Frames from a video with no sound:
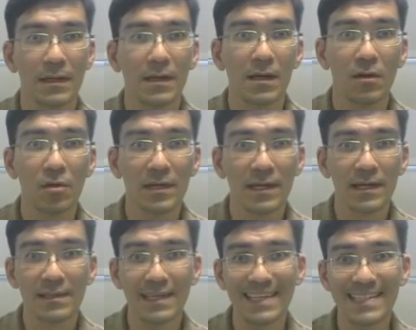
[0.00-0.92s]
Looking
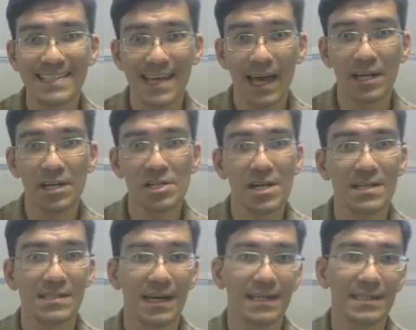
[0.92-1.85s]
at the insider
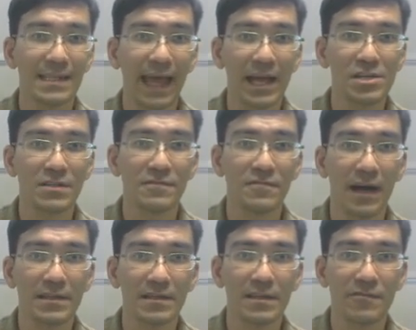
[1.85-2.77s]
shares, I didn't actually
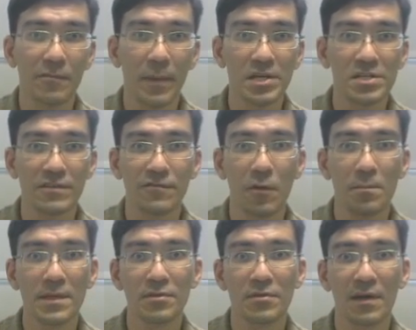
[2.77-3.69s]
find the information for
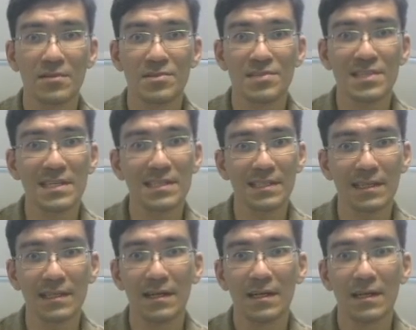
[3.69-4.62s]

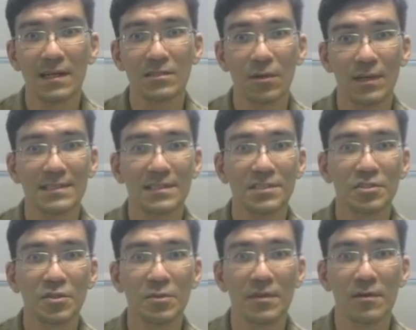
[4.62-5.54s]
mid-2016, so let's
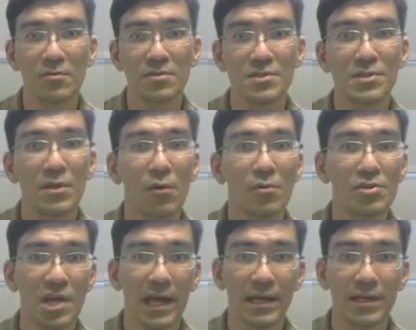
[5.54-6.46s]
assume there was no
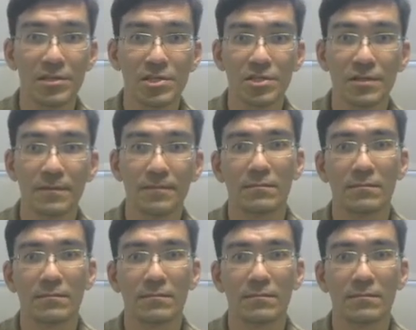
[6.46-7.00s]
change.